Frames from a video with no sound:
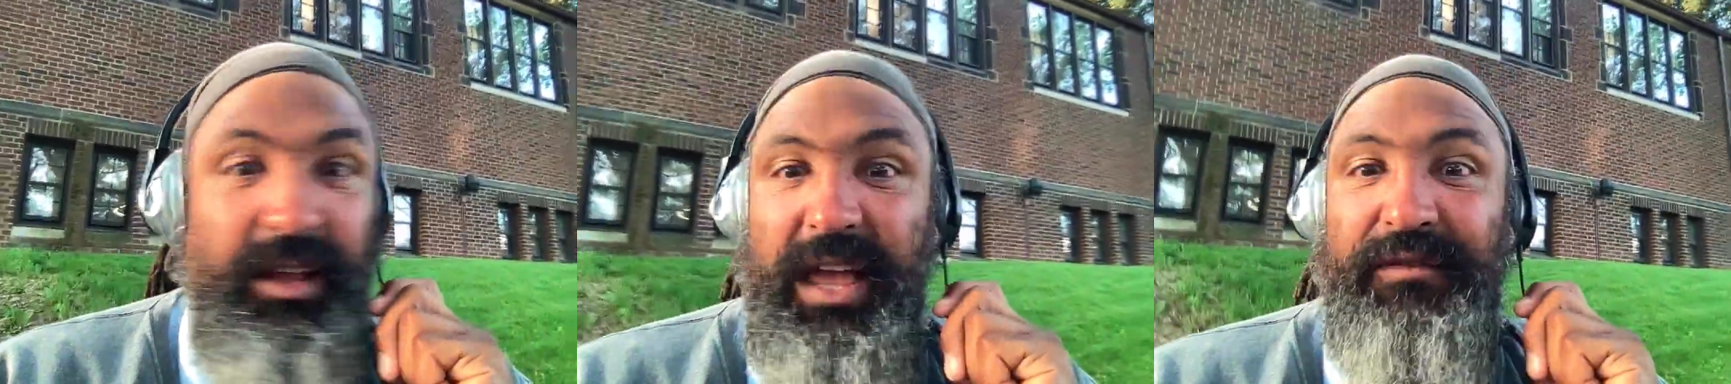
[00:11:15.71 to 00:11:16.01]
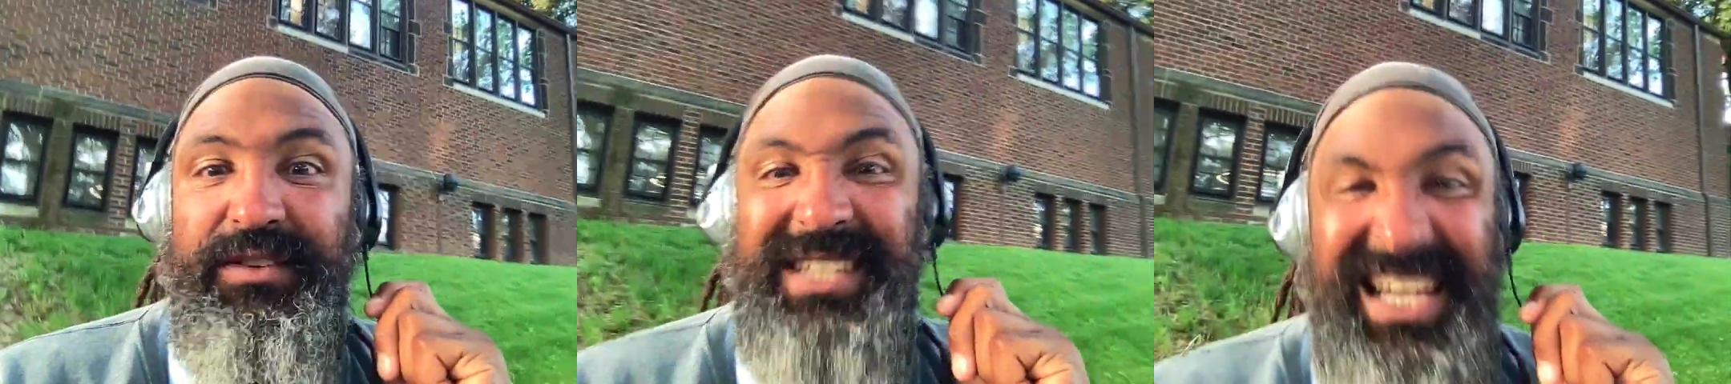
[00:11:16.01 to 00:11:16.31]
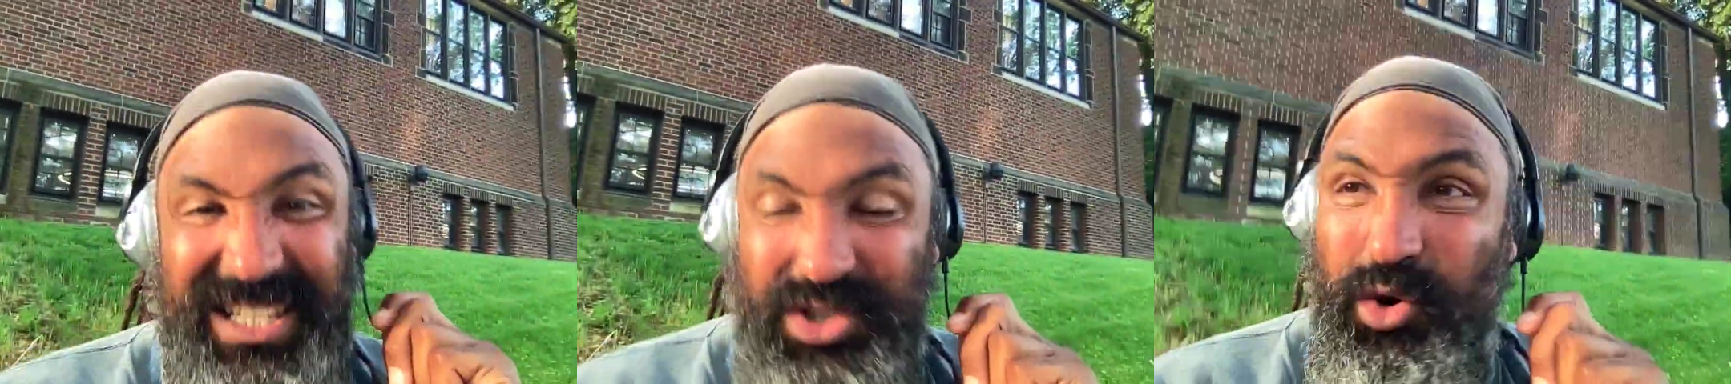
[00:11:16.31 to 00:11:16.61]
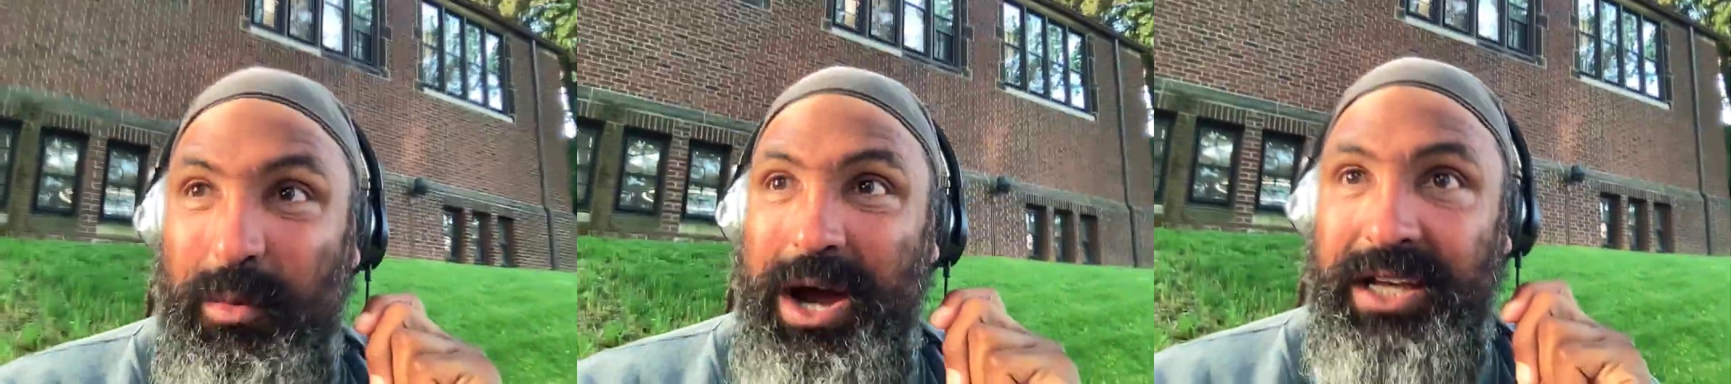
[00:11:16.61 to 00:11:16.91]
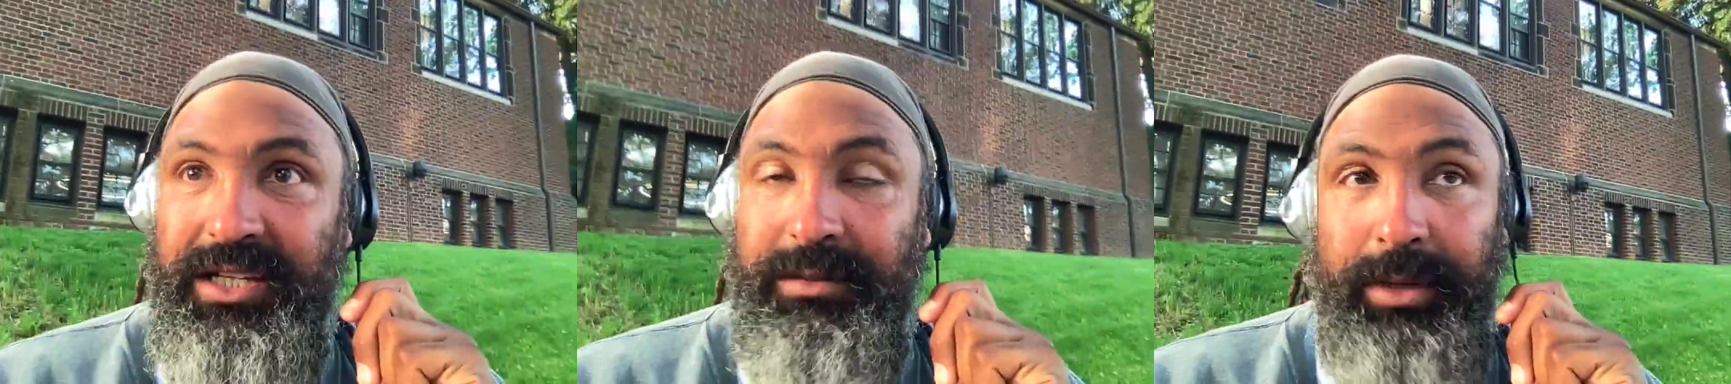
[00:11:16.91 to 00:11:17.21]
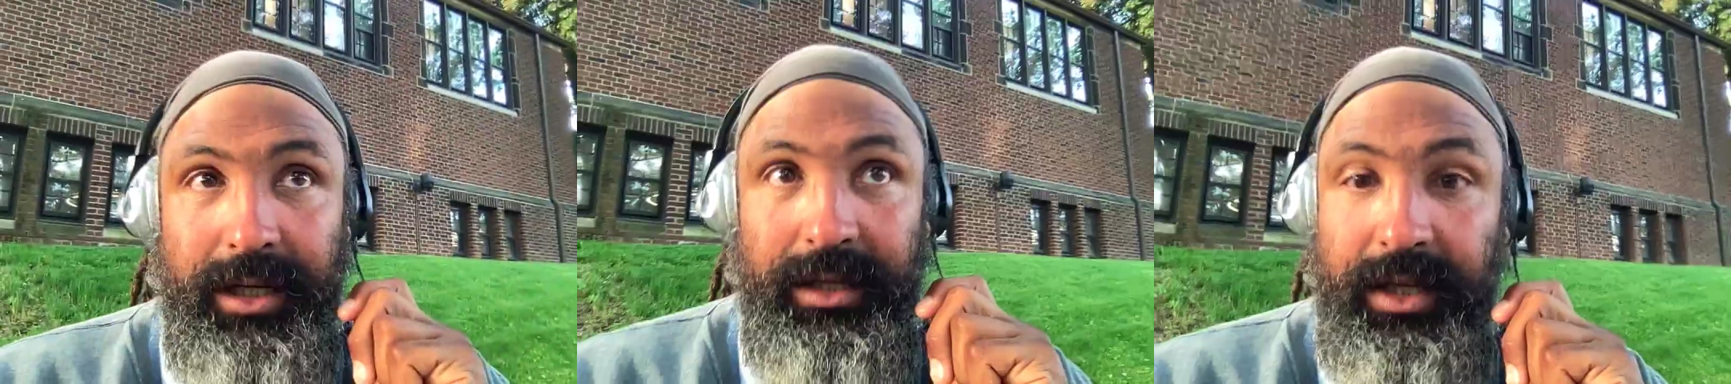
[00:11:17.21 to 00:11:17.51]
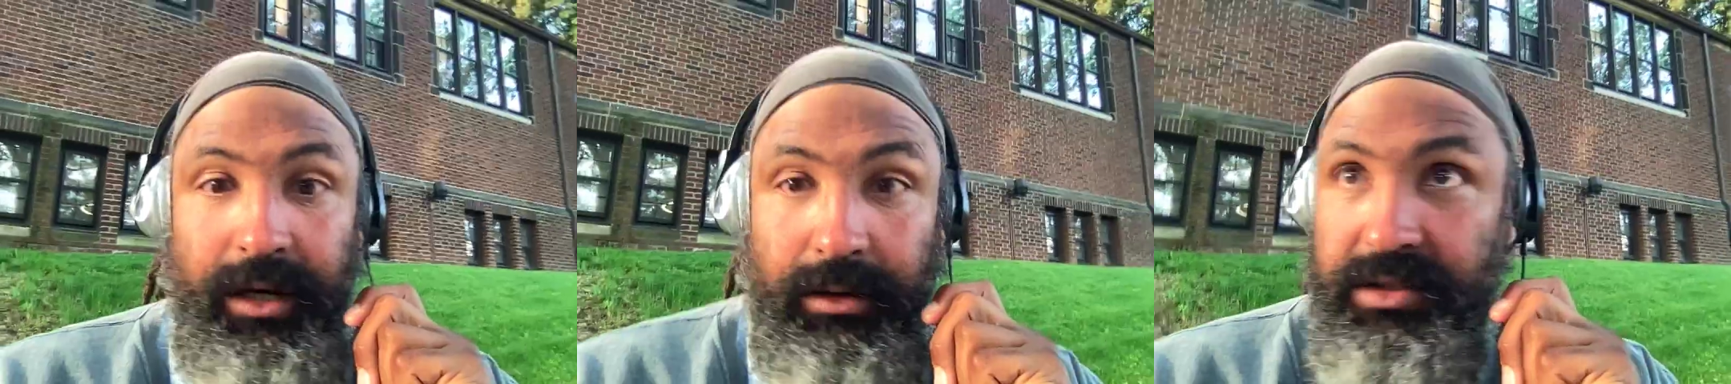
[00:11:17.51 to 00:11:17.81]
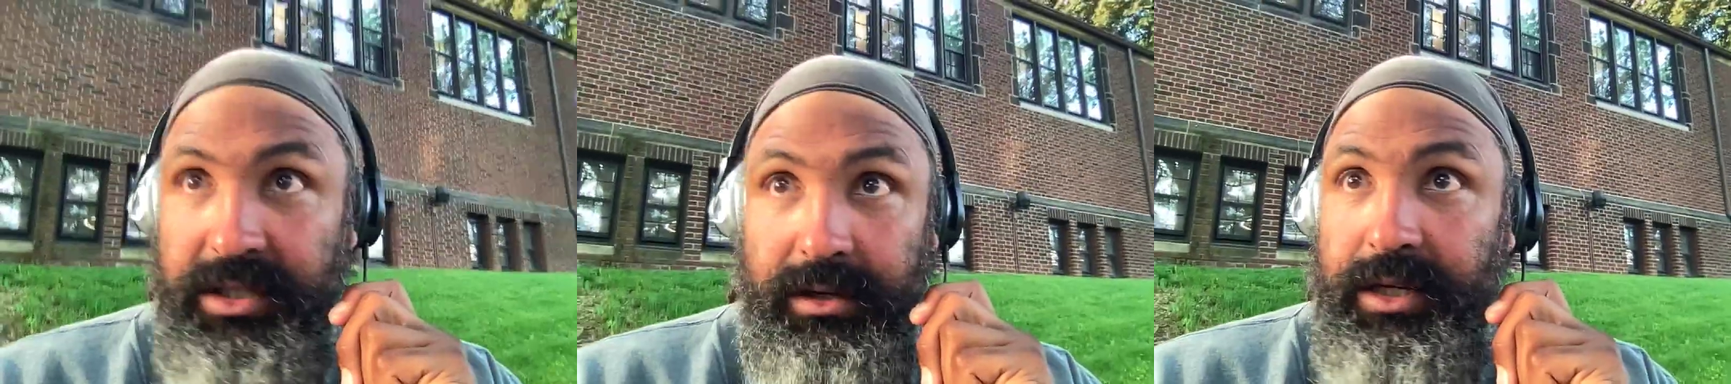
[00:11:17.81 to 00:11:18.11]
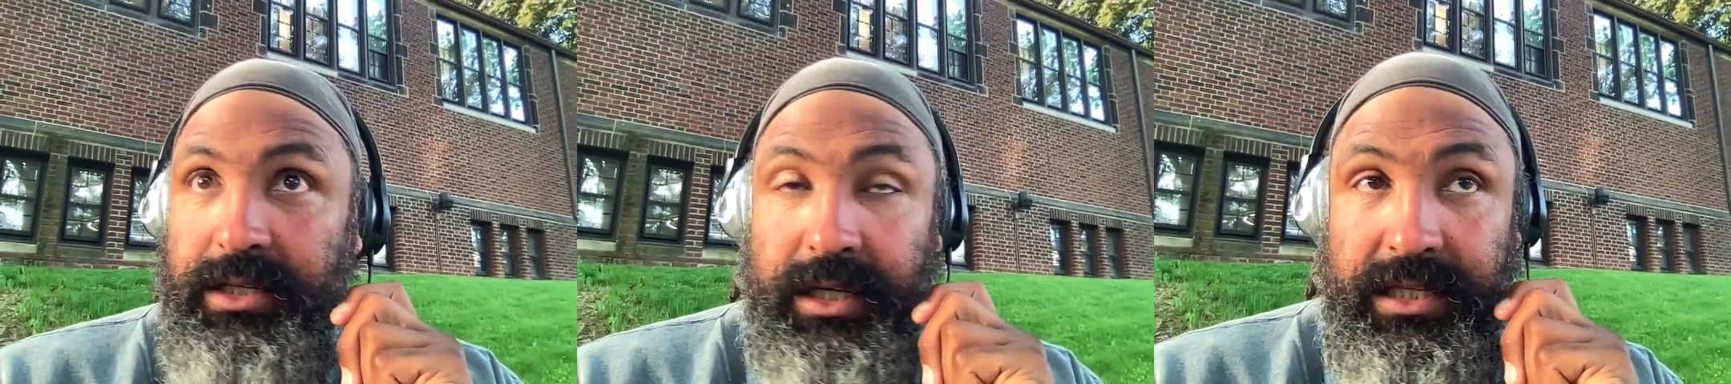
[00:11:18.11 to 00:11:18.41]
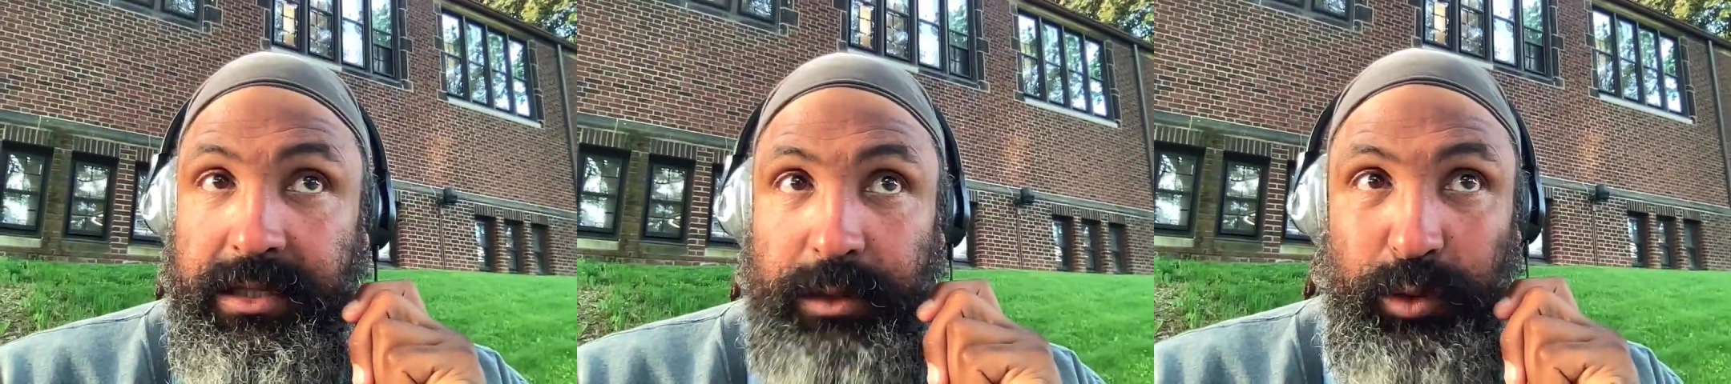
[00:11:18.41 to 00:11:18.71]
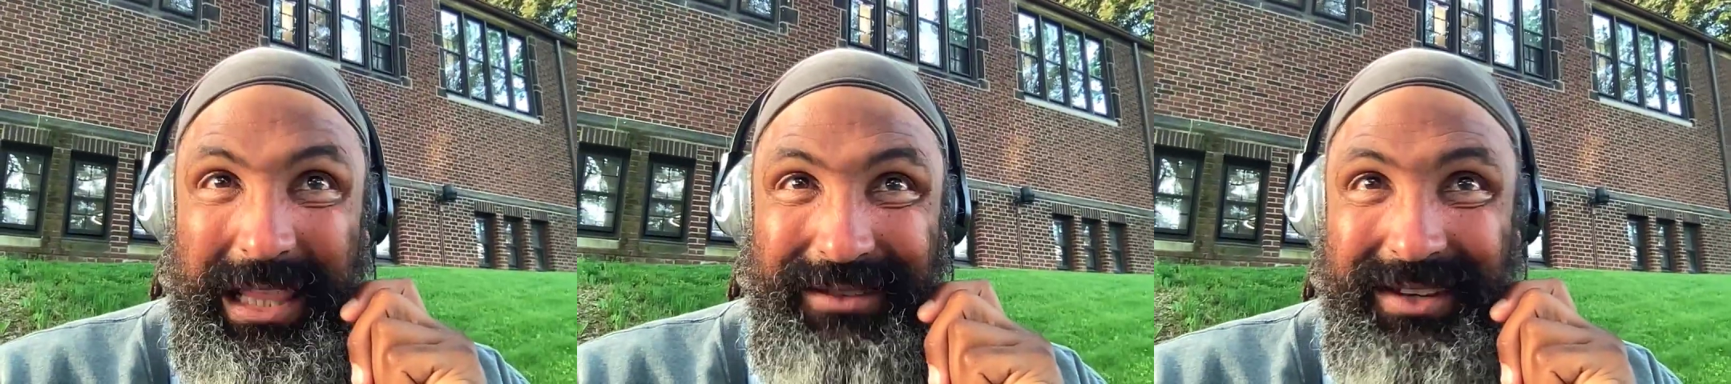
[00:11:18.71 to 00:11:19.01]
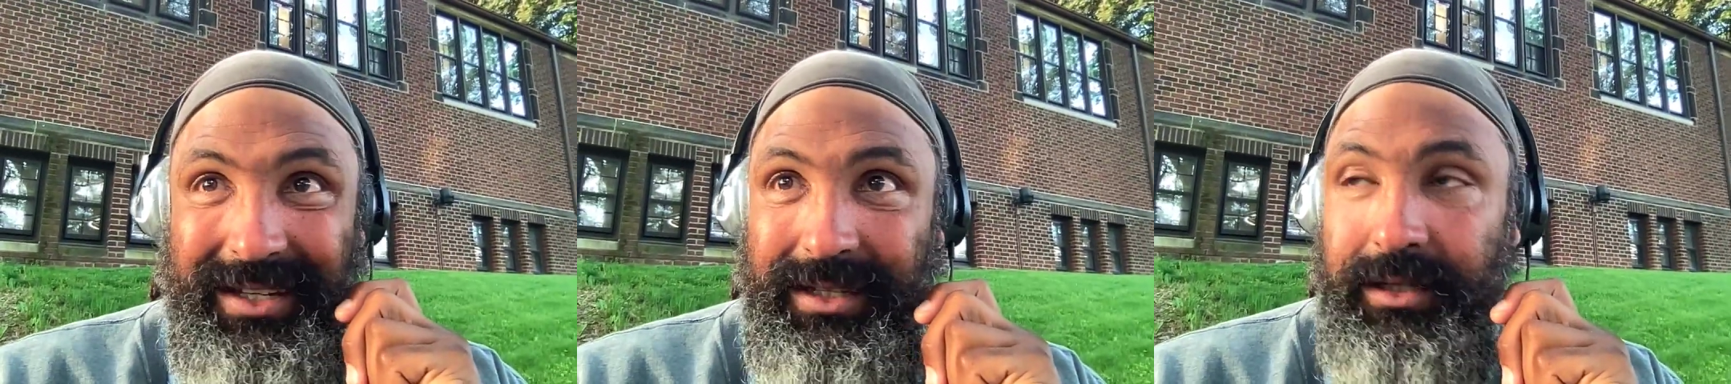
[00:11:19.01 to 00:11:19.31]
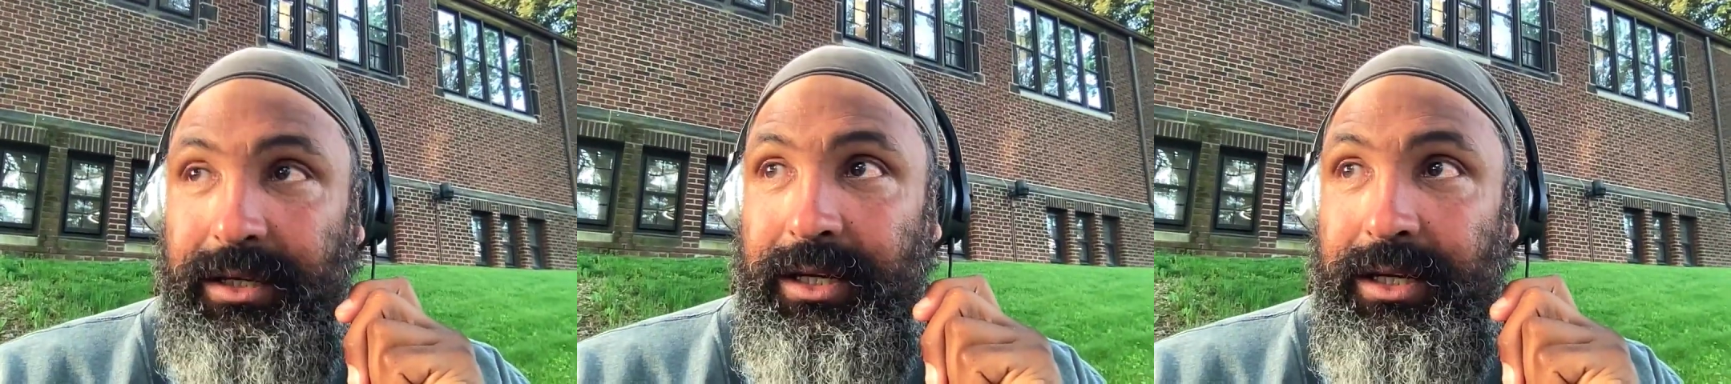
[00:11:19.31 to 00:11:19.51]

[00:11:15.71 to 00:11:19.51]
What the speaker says: emphasize so much, but yo, serious, it's relevant.